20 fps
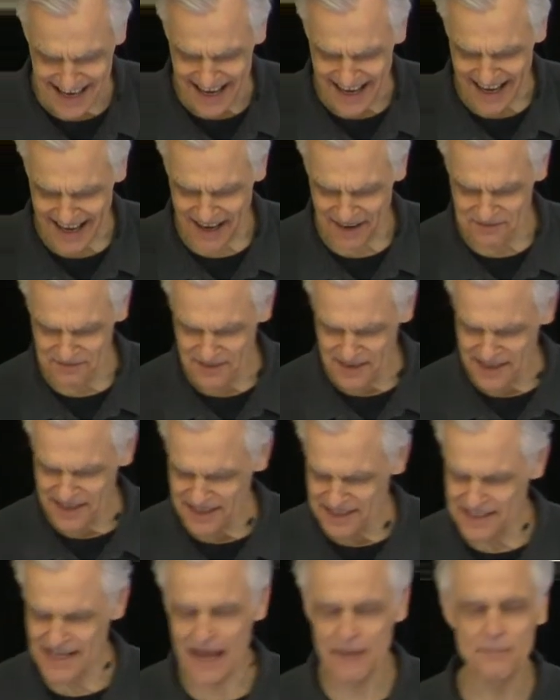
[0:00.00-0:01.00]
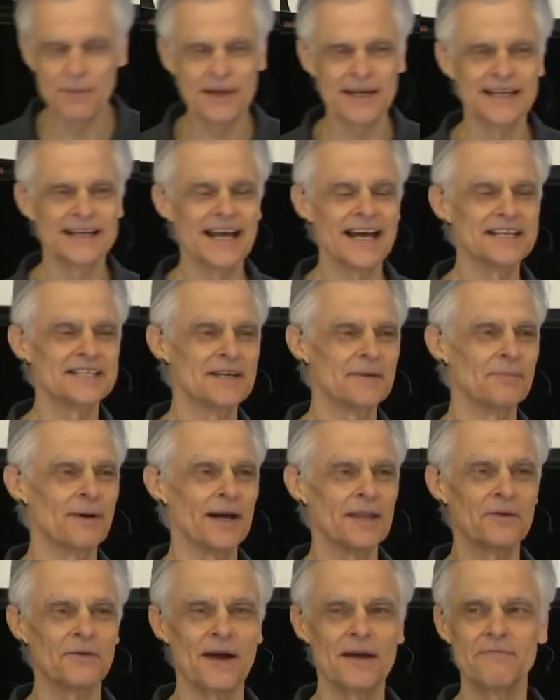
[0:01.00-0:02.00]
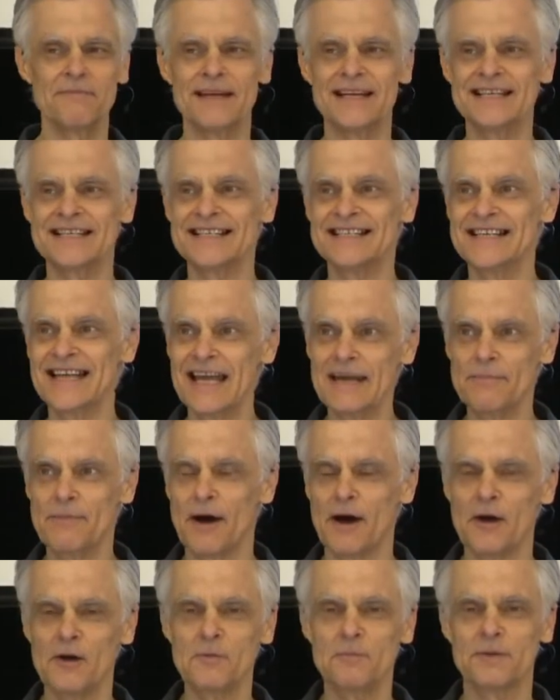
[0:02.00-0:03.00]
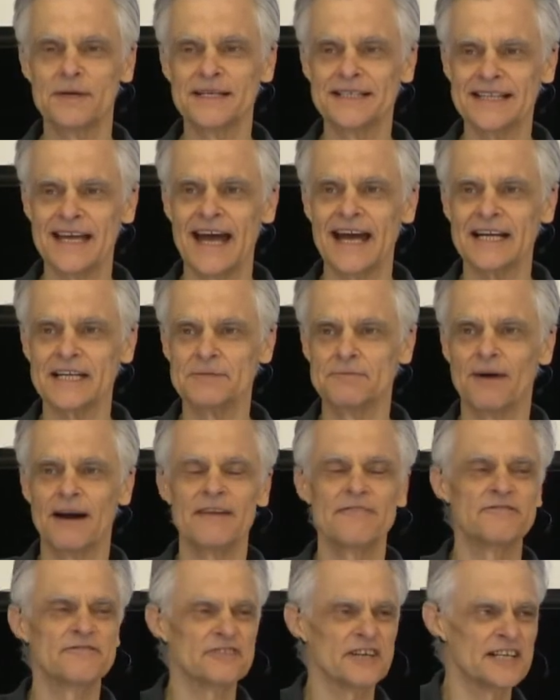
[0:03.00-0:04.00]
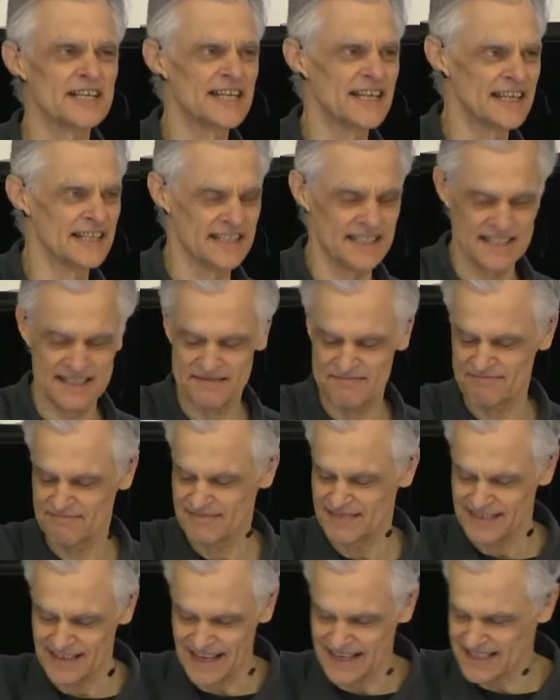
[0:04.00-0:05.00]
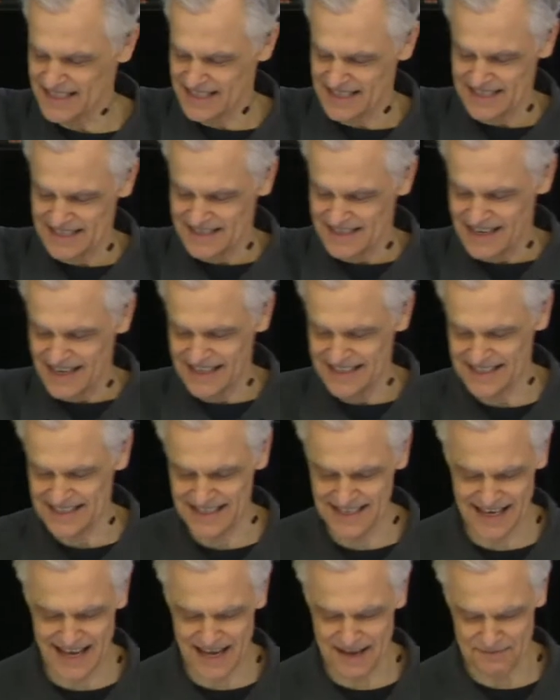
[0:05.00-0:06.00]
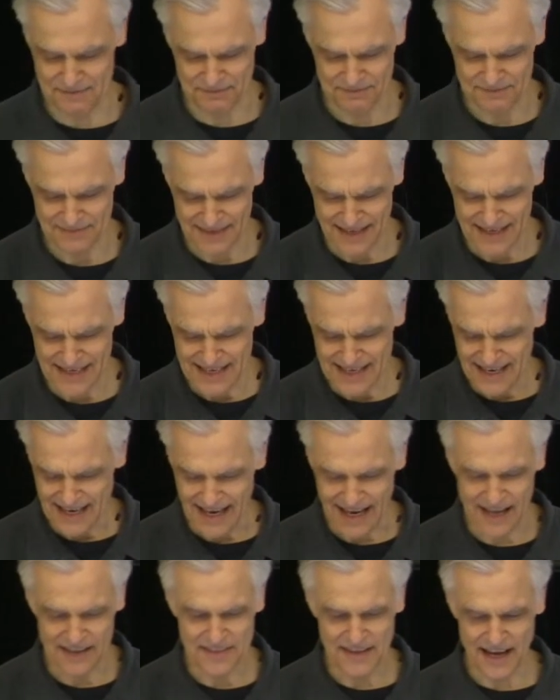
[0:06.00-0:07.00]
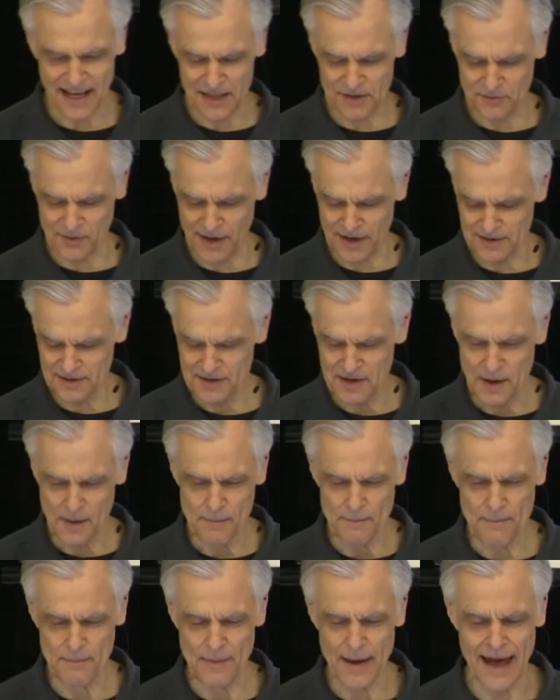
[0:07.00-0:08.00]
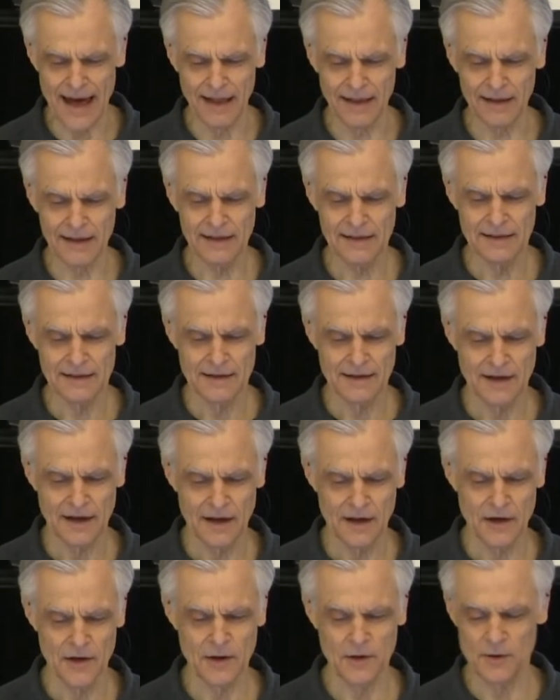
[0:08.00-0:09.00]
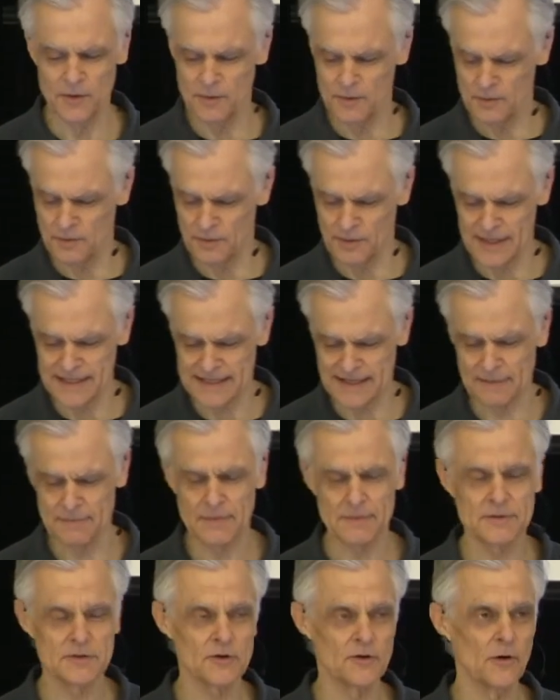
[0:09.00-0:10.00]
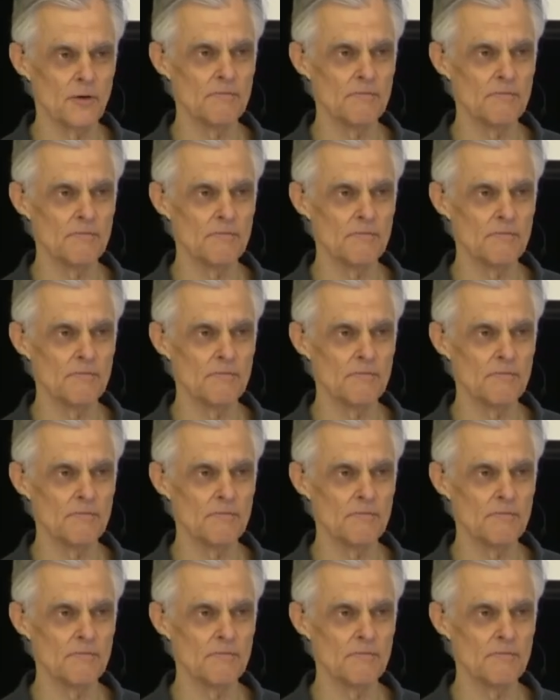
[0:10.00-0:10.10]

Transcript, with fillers: Um, Nebuchadnezzar, by the way, means Nebo, protect my frontiers. That's, that's the name. Uh, the other one, Bel, who we sometimes call